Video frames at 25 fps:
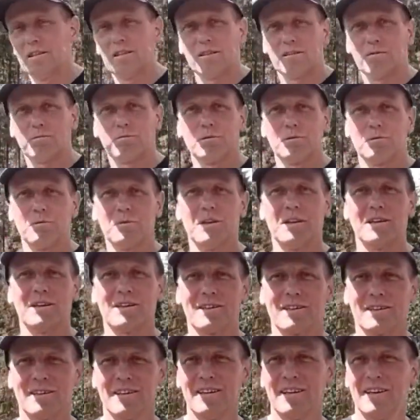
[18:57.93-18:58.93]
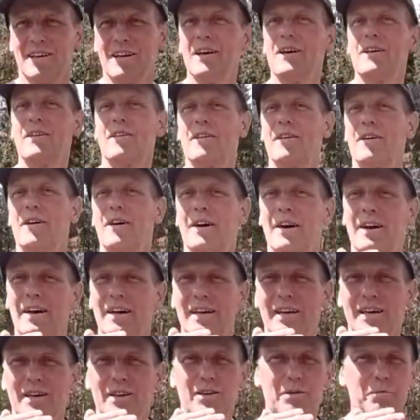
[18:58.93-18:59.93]
It just wouldn't work.
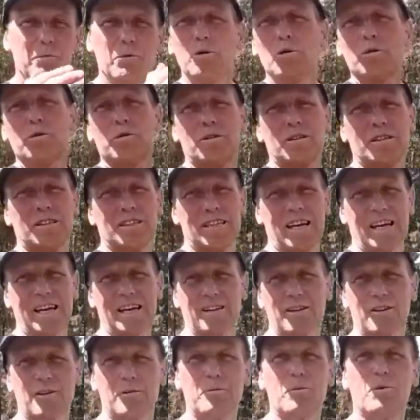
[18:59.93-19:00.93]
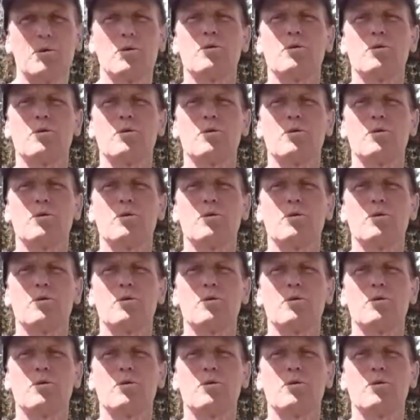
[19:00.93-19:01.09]
The more you can tell, the